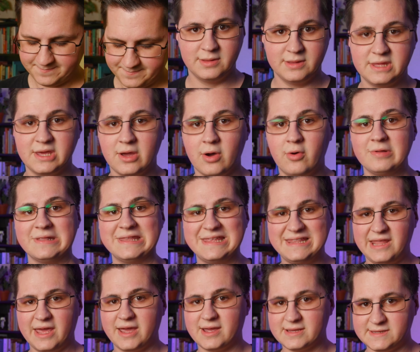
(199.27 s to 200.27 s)
The only
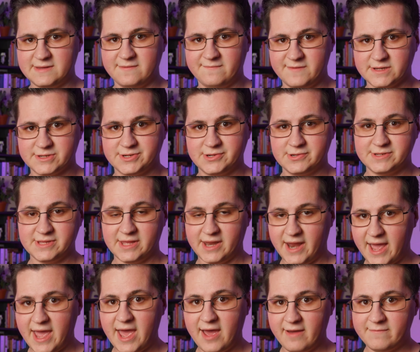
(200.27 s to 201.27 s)
legacy fixtures that
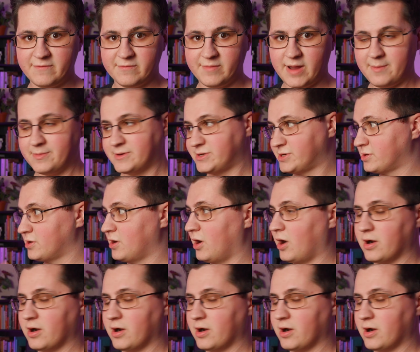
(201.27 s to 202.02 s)
I have from Aputure